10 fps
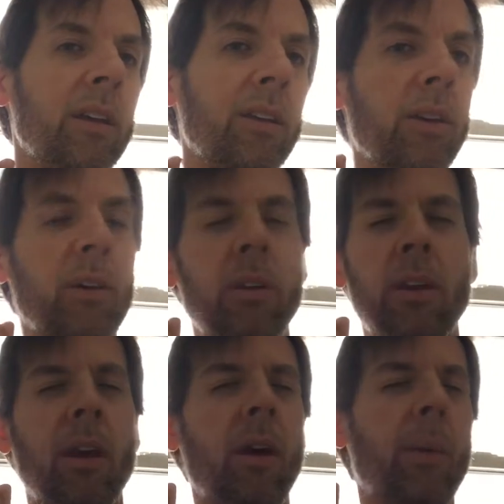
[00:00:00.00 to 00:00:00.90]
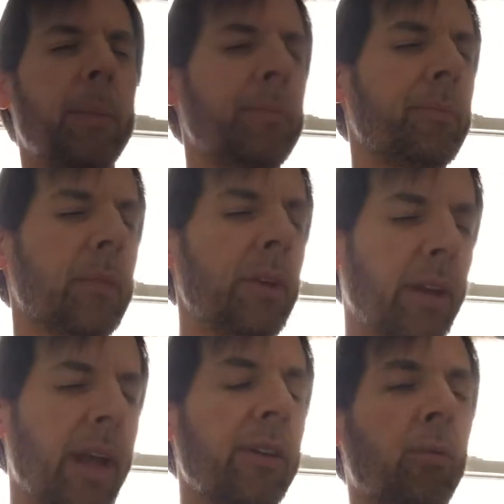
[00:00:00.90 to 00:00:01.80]

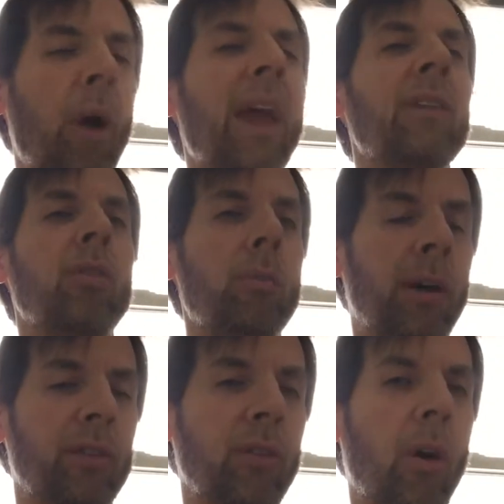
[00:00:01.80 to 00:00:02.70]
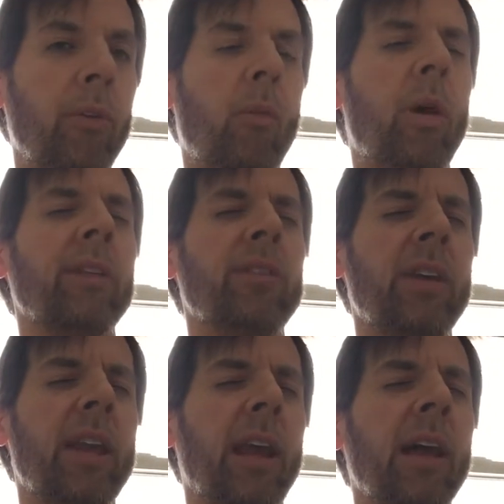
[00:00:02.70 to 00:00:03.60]
you're getting way too much salt in one
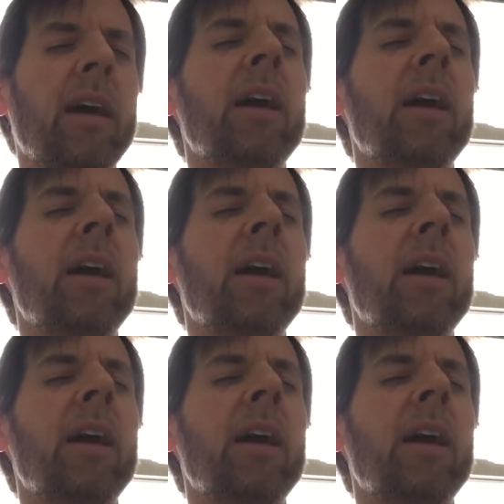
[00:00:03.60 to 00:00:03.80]
sitting.